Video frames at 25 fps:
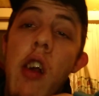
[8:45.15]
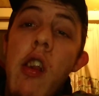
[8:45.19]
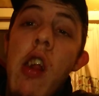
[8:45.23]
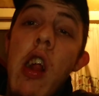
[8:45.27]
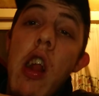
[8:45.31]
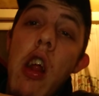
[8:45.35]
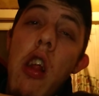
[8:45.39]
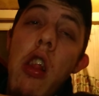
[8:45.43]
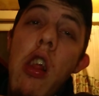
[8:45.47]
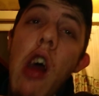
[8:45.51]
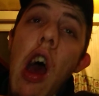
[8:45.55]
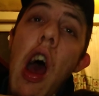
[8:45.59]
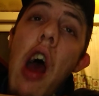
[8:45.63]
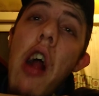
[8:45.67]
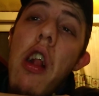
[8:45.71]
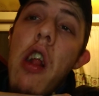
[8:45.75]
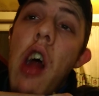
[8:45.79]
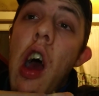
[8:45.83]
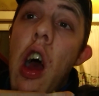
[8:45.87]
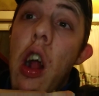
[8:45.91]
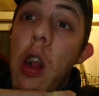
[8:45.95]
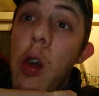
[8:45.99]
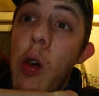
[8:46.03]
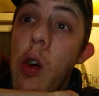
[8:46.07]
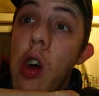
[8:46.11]
Did a shout
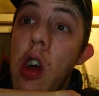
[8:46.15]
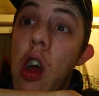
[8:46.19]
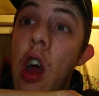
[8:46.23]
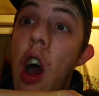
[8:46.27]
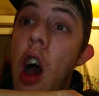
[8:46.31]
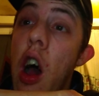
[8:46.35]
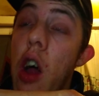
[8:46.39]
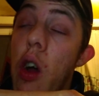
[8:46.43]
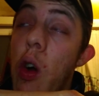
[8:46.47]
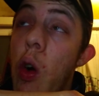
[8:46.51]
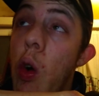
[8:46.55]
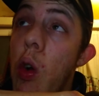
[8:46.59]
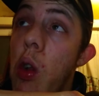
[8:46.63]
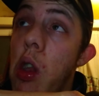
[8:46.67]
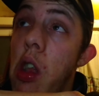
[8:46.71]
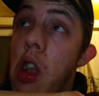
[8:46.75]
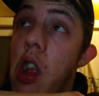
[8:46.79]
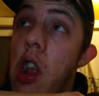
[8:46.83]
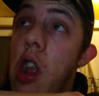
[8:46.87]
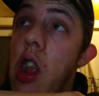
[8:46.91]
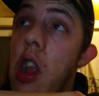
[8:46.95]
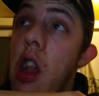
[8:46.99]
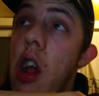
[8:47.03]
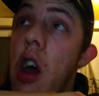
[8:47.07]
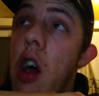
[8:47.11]
out to a guy called
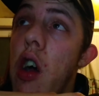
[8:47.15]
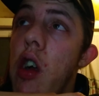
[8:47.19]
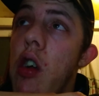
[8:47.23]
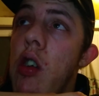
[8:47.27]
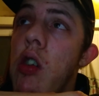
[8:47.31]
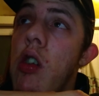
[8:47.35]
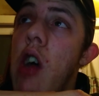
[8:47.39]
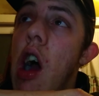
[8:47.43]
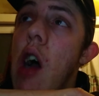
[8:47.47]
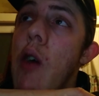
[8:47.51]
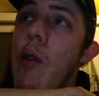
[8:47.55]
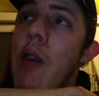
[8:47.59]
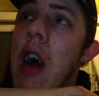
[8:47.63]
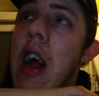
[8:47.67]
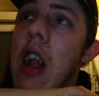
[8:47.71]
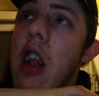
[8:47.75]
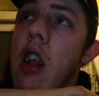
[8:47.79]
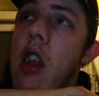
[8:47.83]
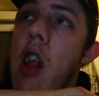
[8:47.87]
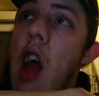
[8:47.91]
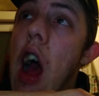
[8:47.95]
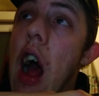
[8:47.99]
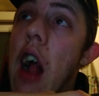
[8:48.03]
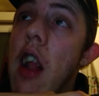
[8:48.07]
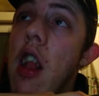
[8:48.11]

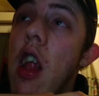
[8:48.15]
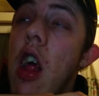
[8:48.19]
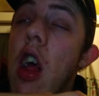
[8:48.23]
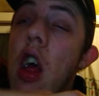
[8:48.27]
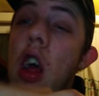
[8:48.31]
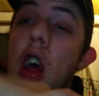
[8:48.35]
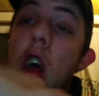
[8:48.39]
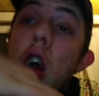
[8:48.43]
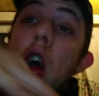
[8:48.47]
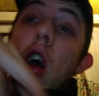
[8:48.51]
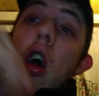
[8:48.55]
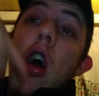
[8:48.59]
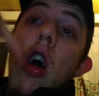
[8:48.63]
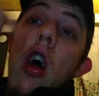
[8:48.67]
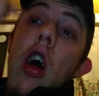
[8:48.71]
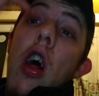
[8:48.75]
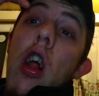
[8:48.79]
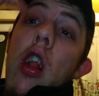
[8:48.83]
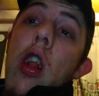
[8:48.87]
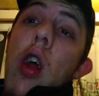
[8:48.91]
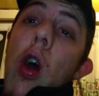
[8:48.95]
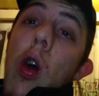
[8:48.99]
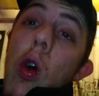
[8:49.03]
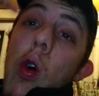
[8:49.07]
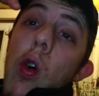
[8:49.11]
Scrapman Dan
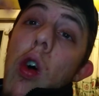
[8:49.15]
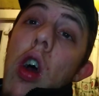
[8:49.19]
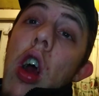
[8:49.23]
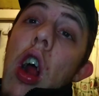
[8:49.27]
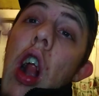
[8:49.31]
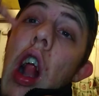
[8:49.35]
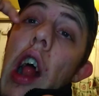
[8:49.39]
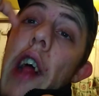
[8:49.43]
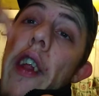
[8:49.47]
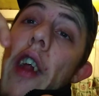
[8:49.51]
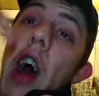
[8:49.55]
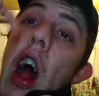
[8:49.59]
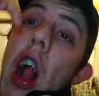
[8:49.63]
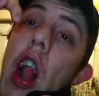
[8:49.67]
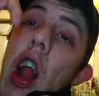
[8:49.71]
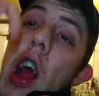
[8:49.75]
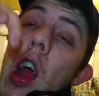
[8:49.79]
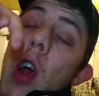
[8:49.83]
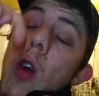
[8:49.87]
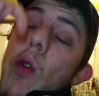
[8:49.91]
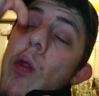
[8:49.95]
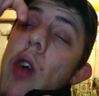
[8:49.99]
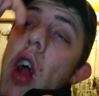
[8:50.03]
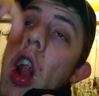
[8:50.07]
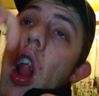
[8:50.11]
so go and click that
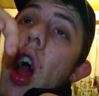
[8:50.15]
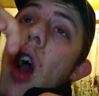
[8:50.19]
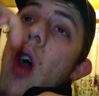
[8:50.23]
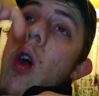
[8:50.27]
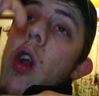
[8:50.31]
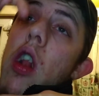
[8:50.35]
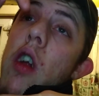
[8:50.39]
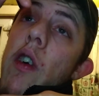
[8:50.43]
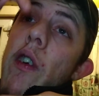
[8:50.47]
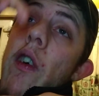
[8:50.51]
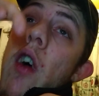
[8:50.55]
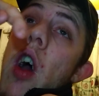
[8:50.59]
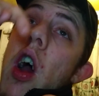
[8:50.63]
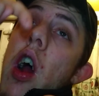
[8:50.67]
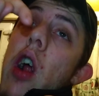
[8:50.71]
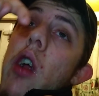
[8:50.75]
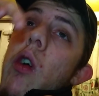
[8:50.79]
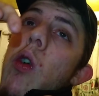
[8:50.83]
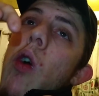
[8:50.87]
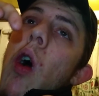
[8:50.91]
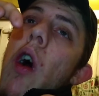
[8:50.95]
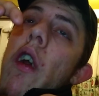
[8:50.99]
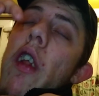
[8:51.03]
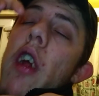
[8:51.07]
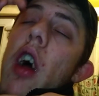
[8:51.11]
link below, the
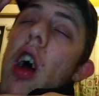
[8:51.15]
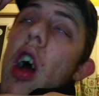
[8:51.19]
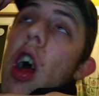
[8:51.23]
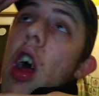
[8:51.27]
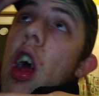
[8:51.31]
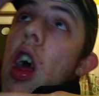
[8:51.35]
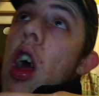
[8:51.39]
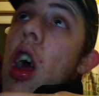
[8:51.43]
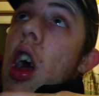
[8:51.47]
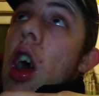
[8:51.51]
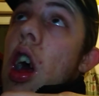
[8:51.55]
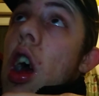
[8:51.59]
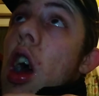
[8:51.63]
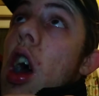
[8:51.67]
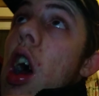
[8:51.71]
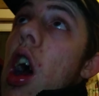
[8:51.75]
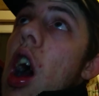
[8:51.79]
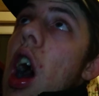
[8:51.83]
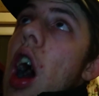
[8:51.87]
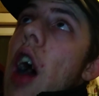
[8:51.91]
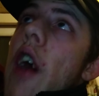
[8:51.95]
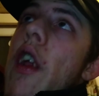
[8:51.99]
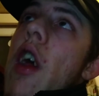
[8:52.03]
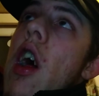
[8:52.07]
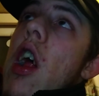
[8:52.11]
first one.
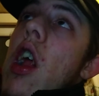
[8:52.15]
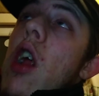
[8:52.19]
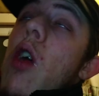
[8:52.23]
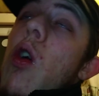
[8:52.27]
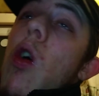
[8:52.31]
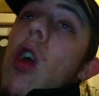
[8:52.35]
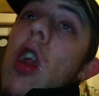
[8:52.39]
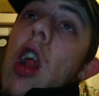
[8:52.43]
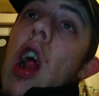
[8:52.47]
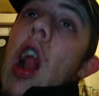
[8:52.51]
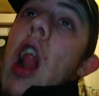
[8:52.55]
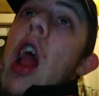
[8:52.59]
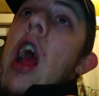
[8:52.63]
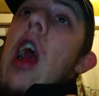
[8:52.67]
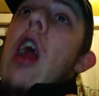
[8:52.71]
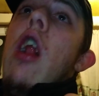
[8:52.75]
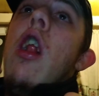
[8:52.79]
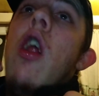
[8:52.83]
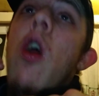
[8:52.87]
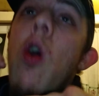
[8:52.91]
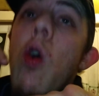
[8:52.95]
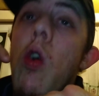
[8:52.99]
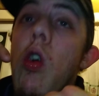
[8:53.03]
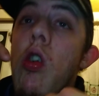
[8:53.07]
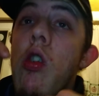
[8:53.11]
And then if you want the
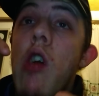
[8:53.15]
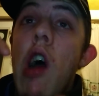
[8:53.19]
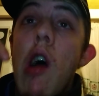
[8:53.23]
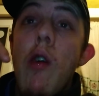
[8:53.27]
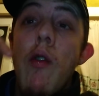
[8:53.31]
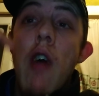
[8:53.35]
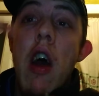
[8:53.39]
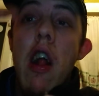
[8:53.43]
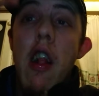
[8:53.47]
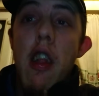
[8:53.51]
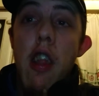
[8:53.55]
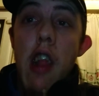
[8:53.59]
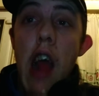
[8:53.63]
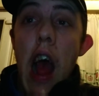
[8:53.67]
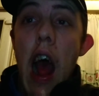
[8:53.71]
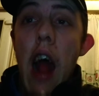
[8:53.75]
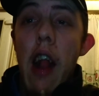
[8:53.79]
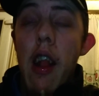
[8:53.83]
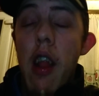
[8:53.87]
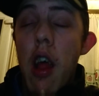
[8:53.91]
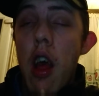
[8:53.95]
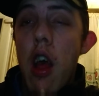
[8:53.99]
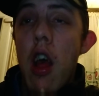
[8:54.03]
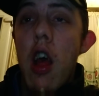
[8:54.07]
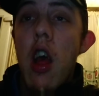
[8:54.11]
link to Scrapman
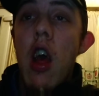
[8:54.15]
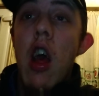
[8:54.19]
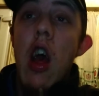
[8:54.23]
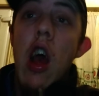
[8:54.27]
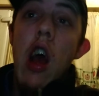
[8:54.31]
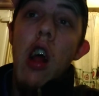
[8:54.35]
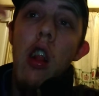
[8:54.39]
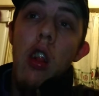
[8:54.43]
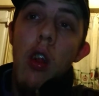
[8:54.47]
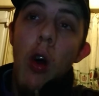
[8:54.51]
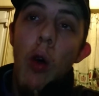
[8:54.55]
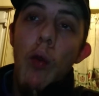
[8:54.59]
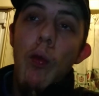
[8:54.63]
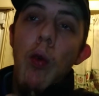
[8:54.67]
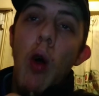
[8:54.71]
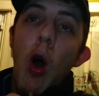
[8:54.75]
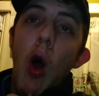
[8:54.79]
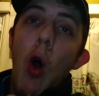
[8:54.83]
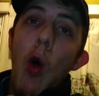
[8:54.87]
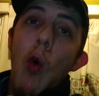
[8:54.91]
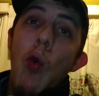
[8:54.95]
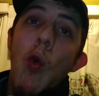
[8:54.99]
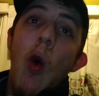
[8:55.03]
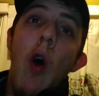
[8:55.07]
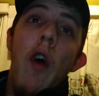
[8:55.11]
Dan, it's on
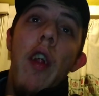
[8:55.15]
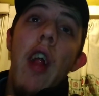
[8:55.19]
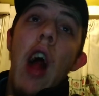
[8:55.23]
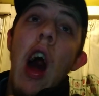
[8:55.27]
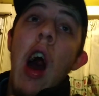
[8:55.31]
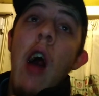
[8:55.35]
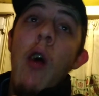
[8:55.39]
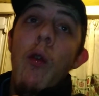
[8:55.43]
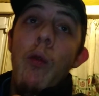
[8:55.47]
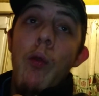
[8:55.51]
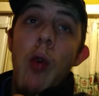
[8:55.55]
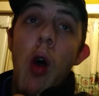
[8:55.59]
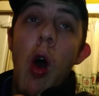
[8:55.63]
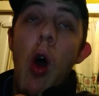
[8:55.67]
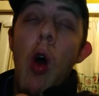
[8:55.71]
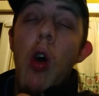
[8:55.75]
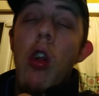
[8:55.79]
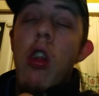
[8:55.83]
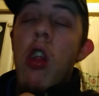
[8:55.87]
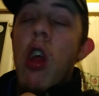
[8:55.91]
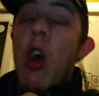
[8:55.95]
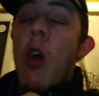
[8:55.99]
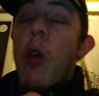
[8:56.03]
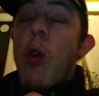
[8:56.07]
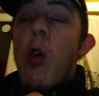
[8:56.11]
part one and
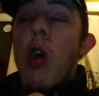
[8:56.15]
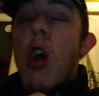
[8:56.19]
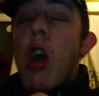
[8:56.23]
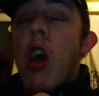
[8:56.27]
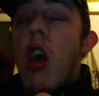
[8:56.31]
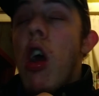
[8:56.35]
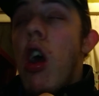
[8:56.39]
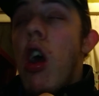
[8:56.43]
part two.